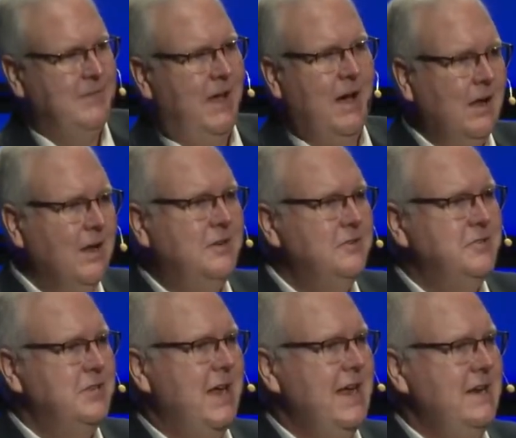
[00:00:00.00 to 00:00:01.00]
All
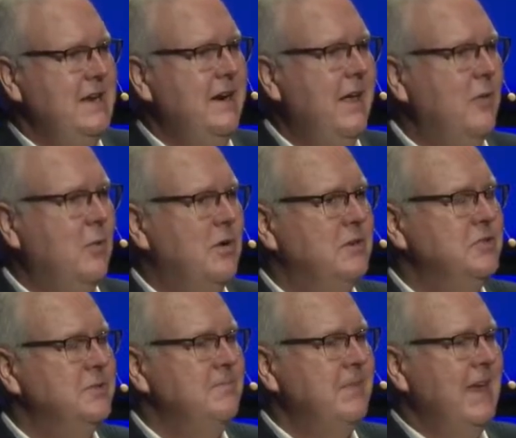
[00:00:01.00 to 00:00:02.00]
understanding. In other
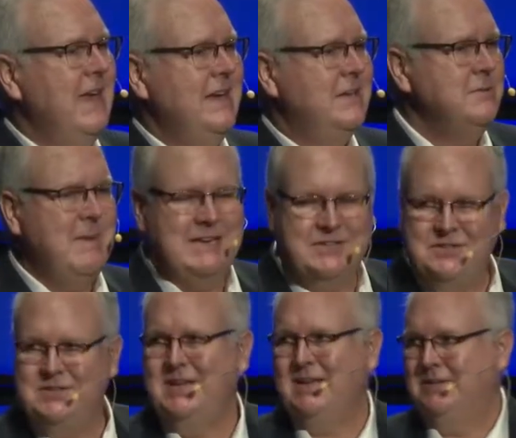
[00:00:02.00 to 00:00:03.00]
words, it doesn't make
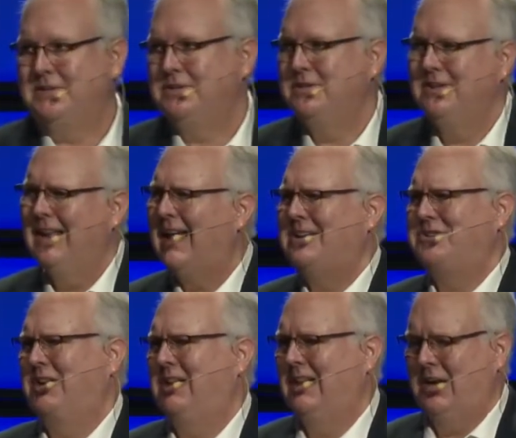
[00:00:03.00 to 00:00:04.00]
sense
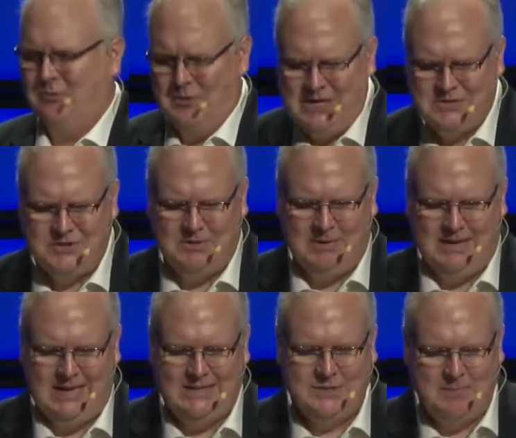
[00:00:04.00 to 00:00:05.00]
logically,
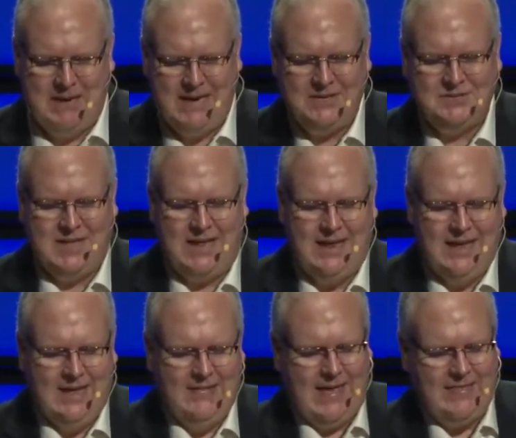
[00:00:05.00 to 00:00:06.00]
reasonably. It's a peace that,
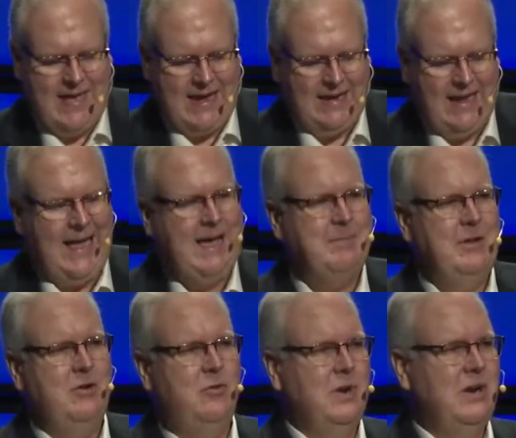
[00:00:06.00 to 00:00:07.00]
that, that can
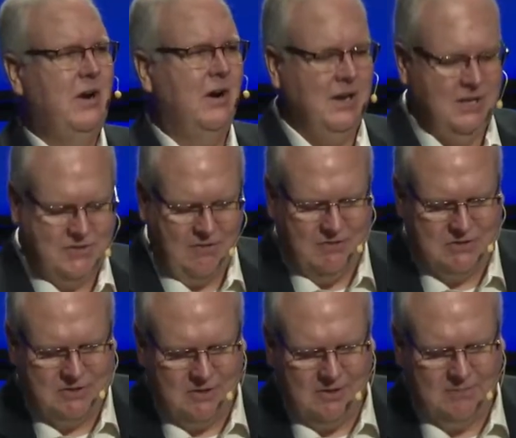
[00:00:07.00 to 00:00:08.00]
happen regardless of the
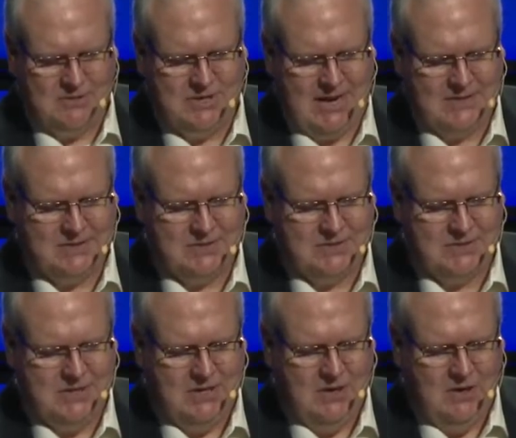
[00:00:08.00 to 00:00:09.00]
circumstances.
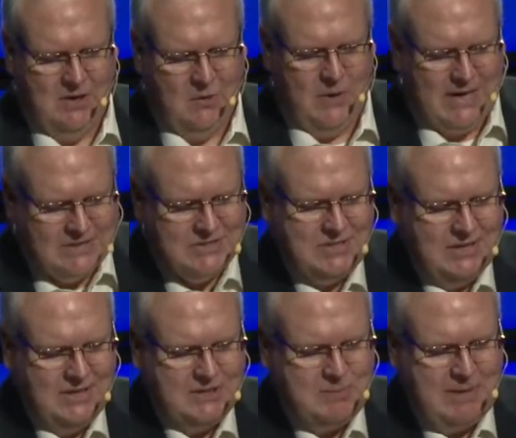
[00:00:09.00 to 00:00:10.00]
We can still
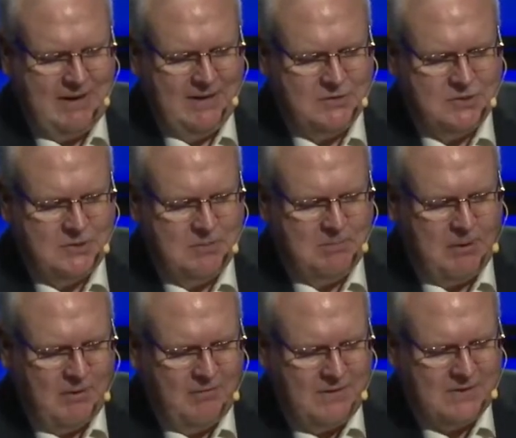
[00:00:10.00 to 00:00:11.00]
experience
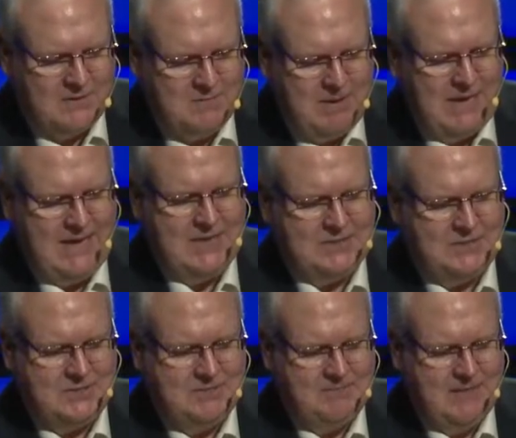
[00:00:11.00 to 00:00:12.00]
perfect peace.